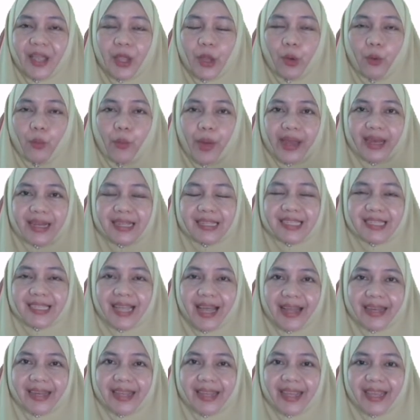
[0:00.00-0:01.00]
where the
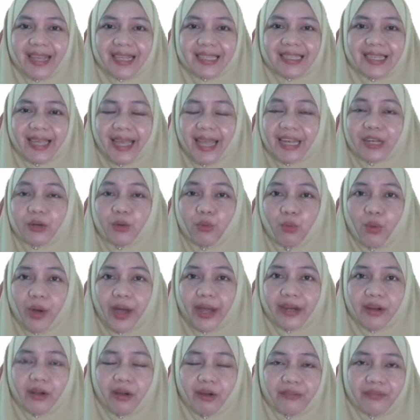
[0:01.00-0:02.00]
Sun is at one
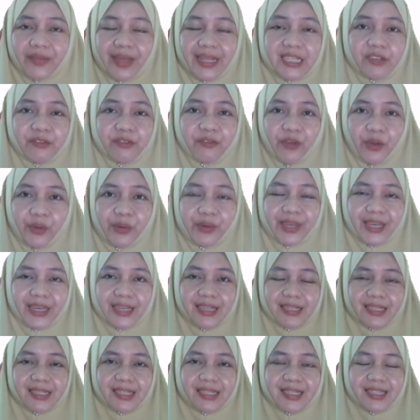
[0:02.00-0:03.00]
of its
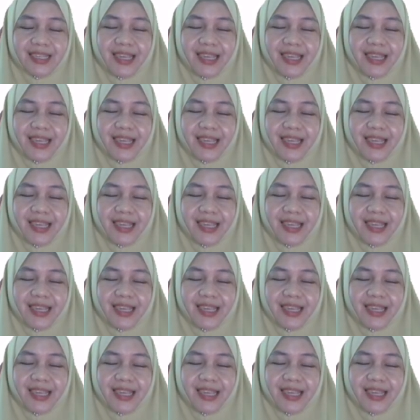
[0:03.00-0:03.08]
focus.